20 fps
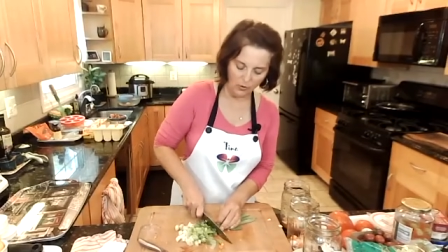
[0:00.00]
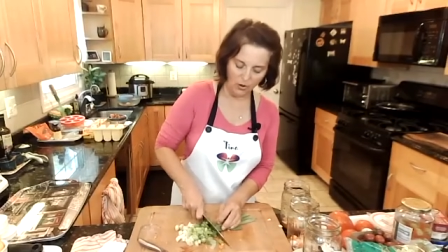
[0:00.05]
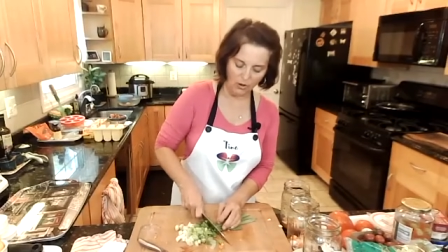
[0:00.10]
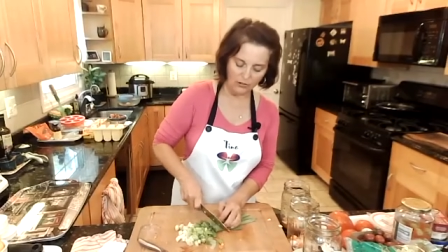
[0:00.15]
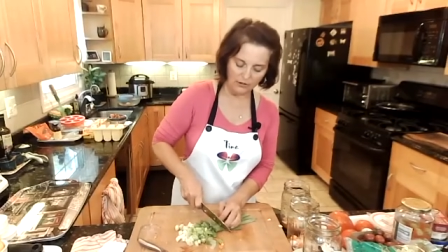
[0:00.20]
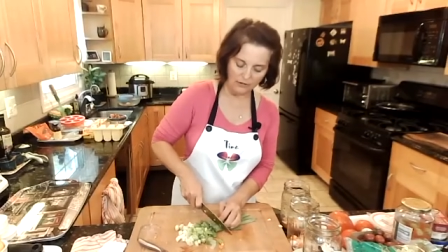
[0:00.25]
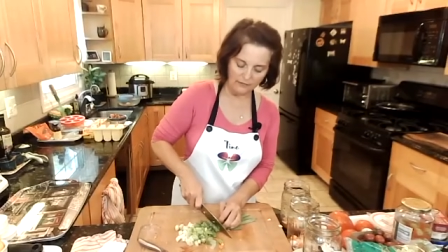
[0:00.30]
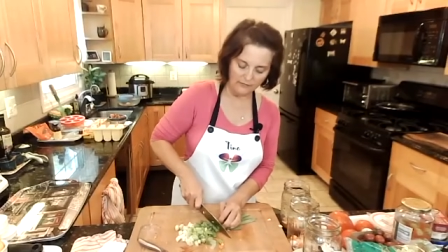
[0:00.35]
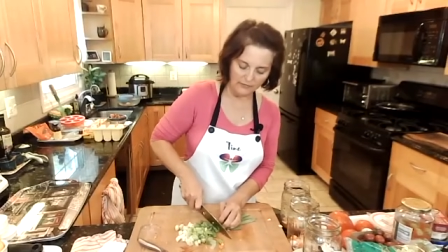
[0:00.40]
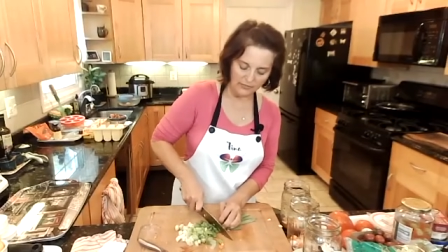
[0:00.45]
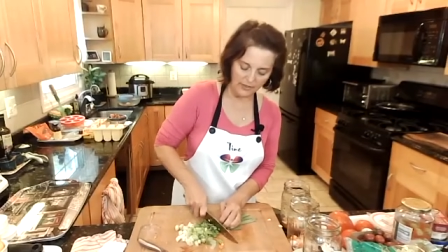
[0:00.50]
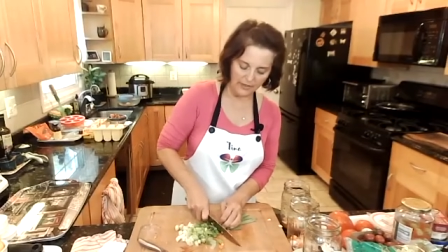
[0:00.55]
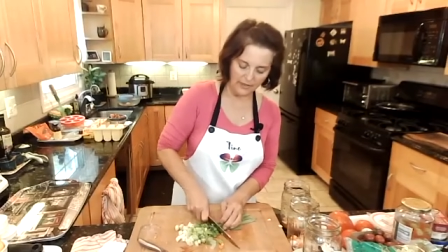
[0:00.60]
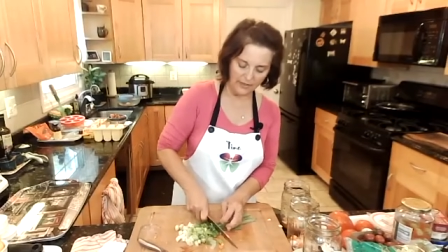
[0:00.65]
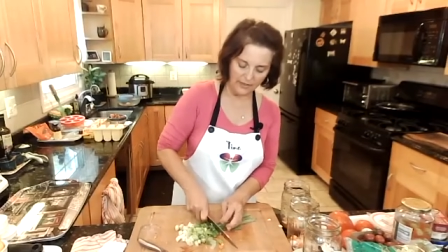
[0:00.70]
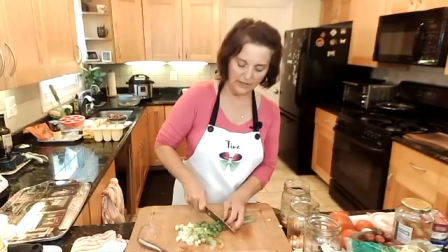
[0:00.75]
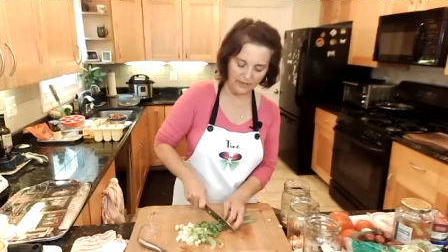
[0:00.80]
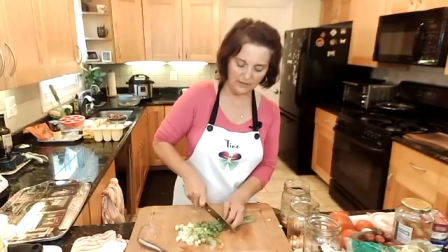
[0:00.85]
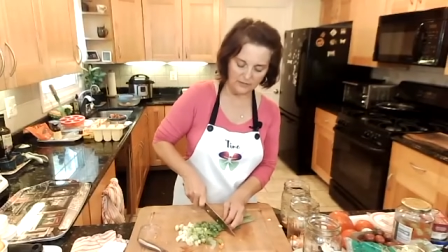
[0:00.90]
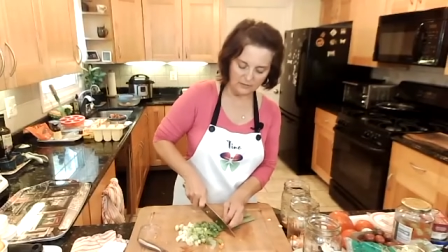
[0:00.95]
all of
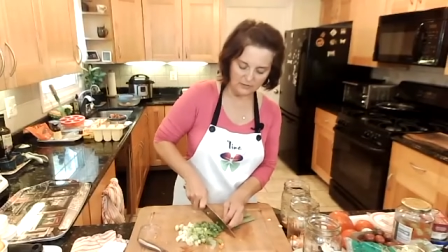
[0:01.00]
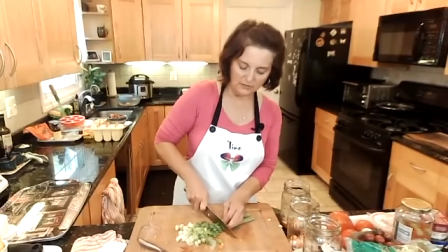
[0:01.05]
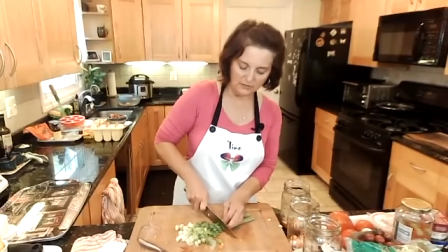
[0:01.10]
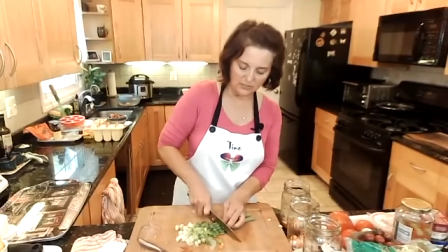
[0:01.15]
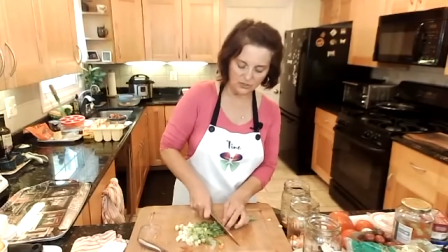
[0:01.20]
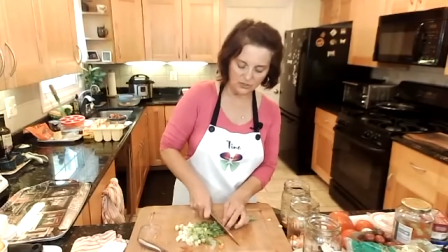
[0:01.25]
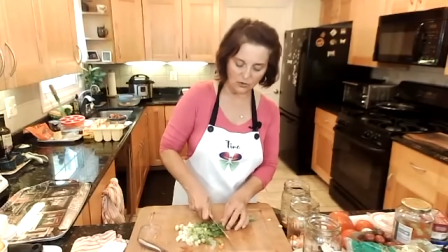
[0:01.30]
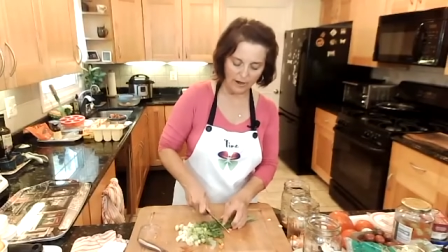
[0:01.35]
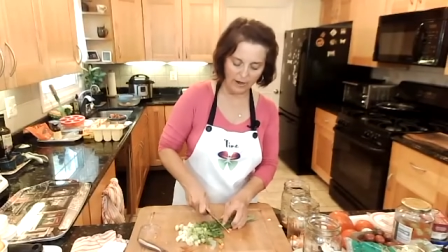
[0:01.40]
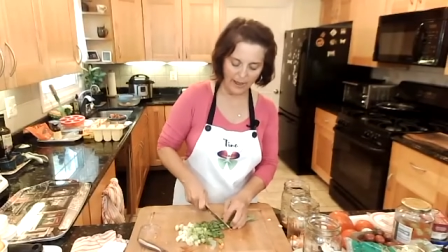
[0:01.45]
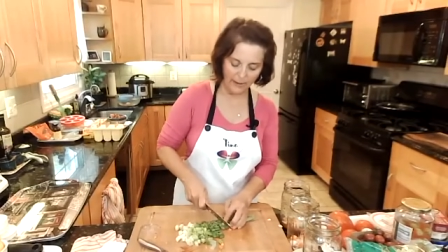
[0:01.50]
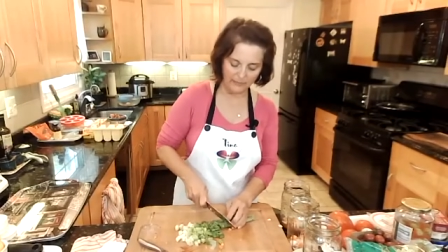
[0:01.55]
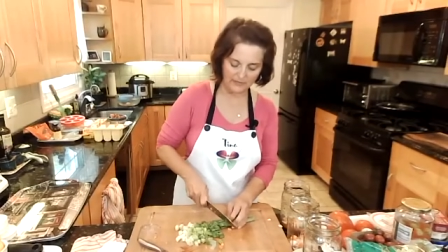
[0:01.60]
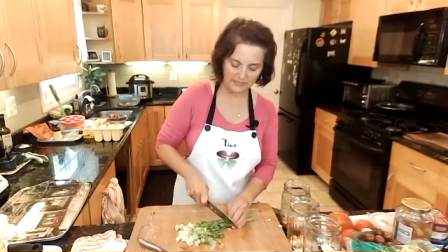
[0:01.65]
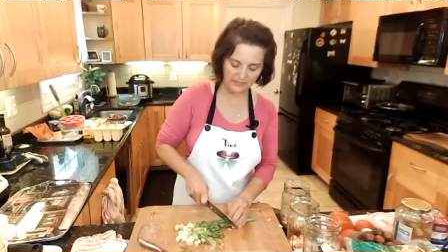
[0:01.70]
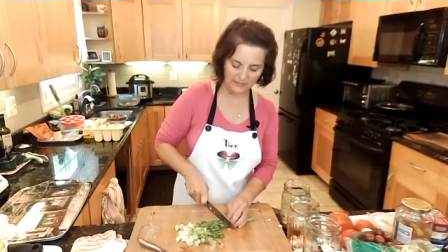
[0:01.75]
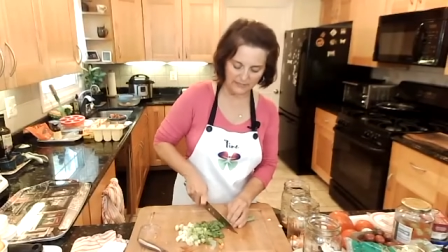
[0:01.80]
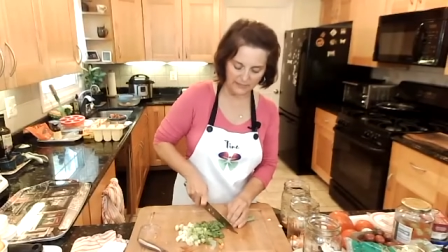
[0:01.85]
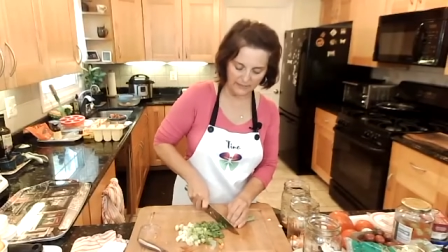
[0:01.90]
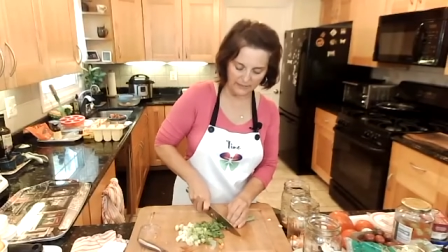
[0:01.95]
the
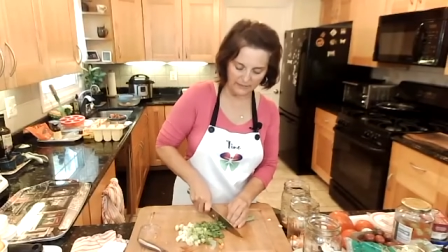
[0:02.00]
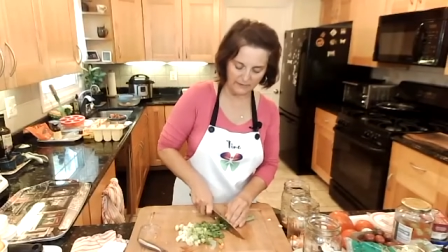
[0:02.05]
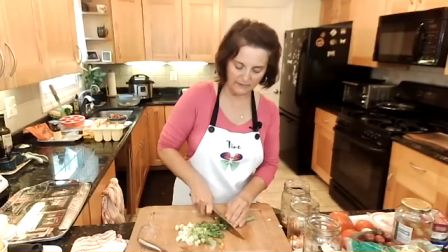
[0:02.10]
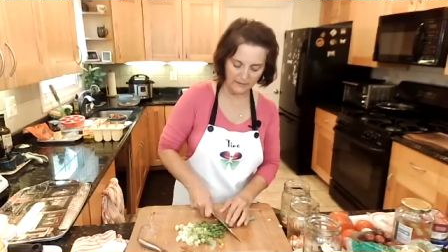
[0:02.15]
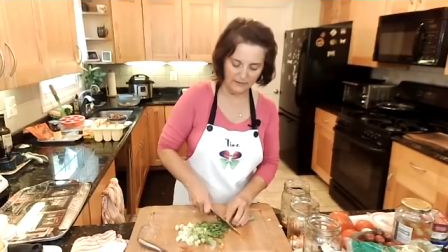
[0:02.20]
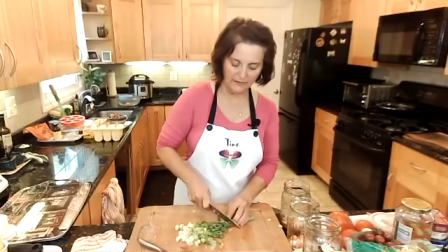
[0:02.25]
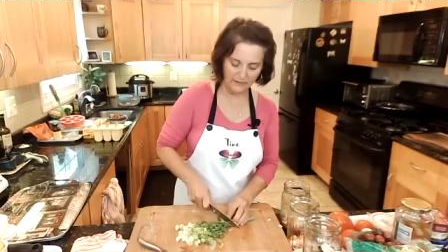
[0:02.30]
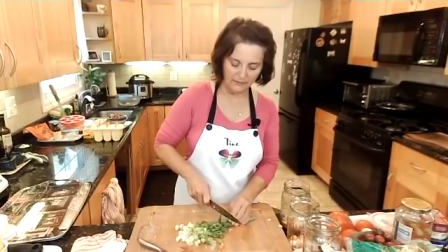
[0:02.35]
scraps in,